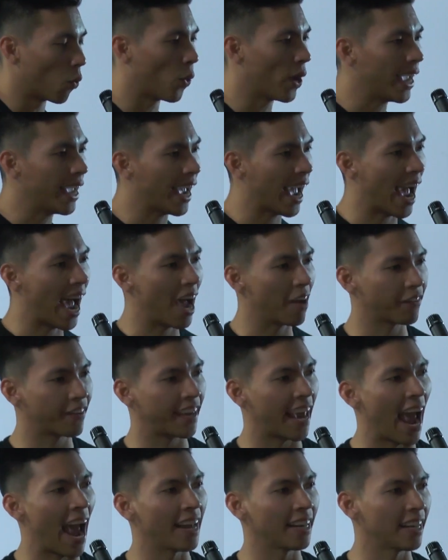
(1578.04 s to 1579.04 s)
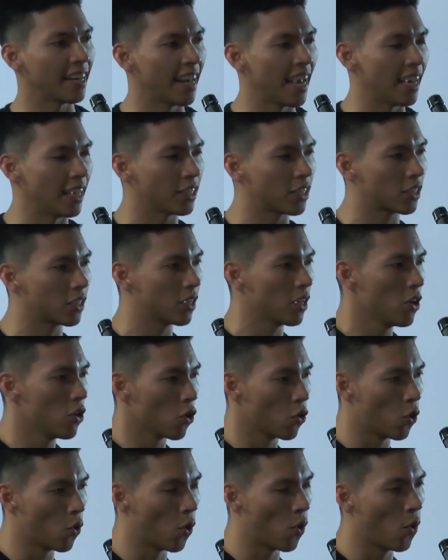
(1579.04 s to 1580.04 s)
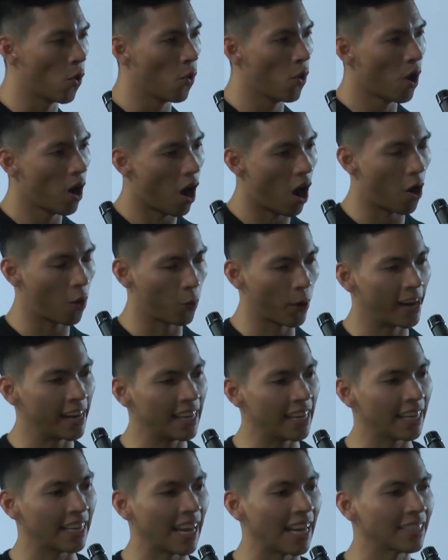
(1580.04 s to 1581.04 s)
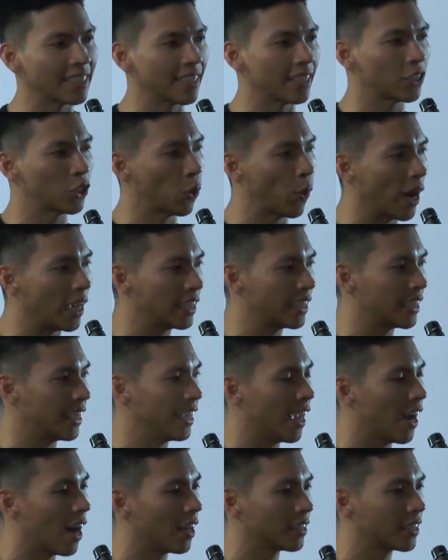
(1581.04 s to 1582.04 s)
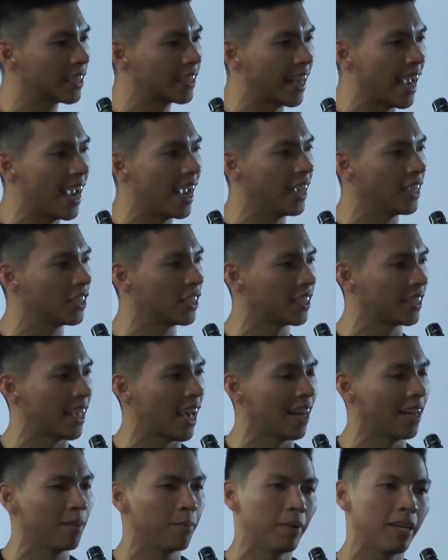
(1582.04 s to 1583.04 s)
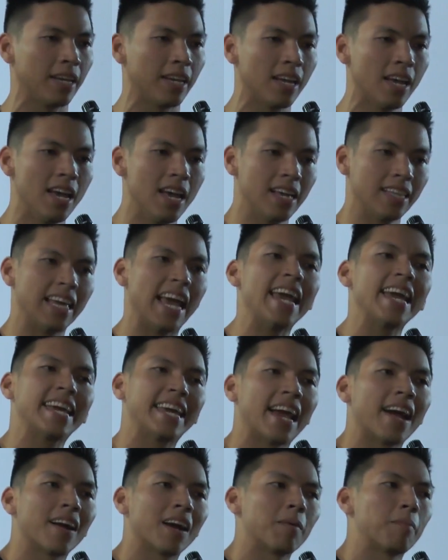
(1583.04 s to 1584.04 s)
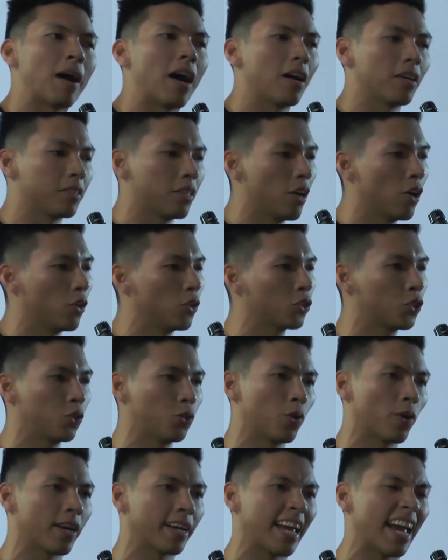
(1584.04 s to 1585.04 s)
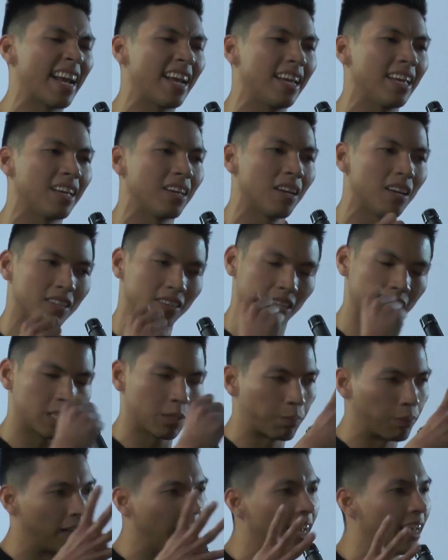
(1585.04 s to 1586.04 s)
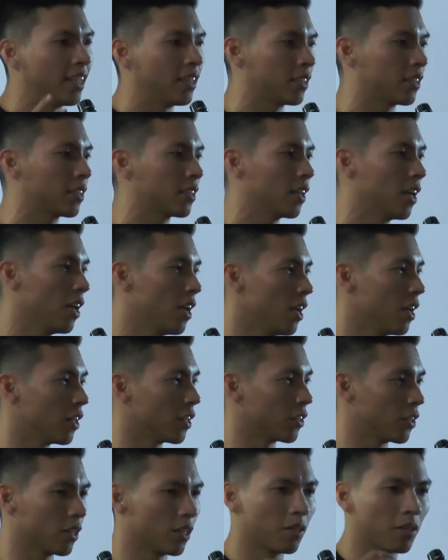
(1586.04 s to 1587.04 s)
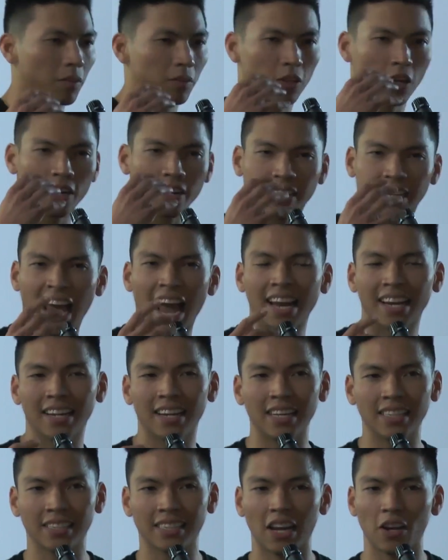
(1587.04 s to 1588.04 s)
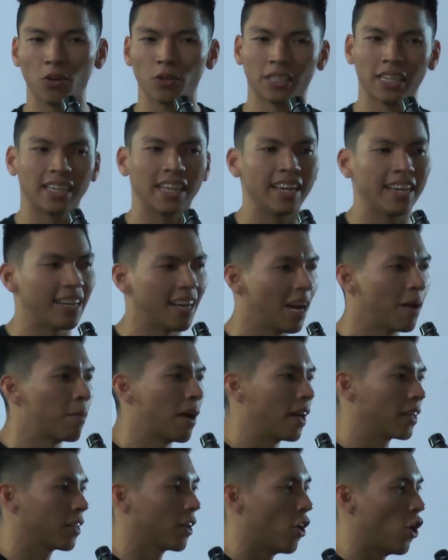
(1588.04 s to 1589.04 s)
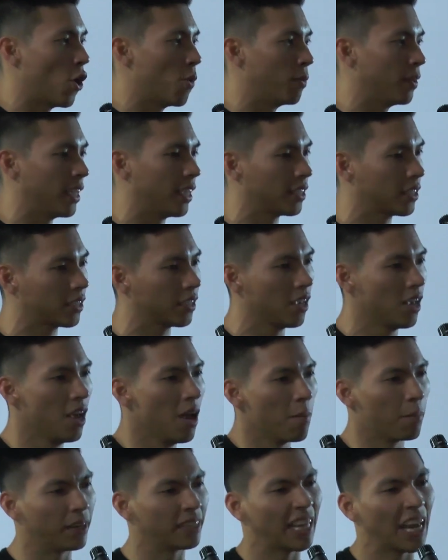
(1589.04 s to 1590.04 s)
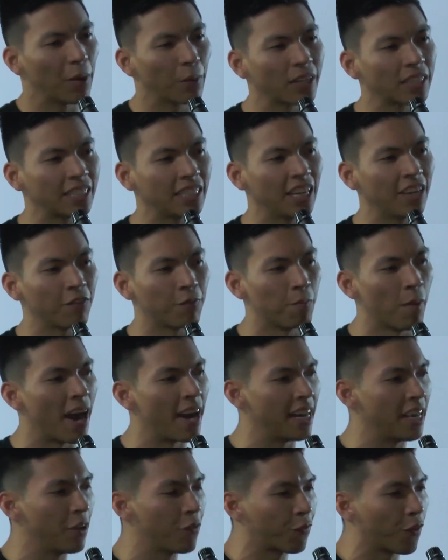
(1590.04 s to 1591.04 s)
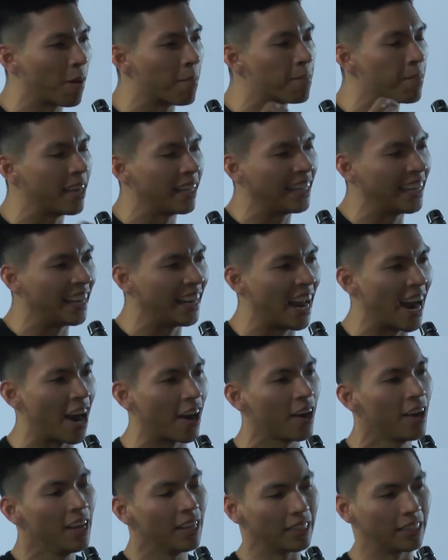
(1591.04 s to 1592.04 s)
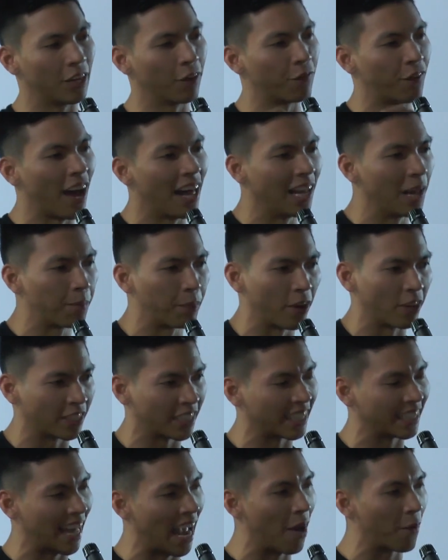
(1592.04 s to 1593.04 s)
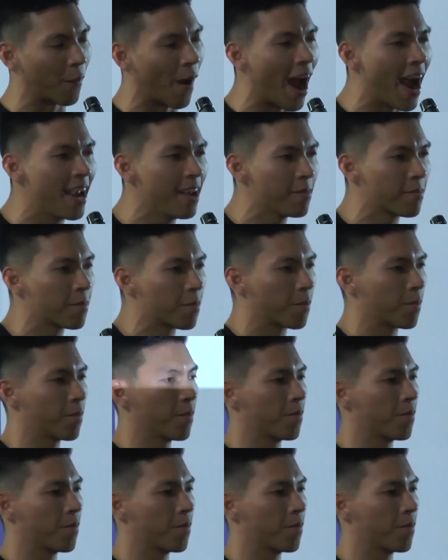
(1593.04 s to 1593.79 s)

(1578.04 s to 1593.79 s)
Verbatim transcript: We have candidates who are running against us, who I see on stage telling me they care about those who are getting displaced. There are candidates there who say they care about the homeless, but they receive money from millionaire developers. Is that right?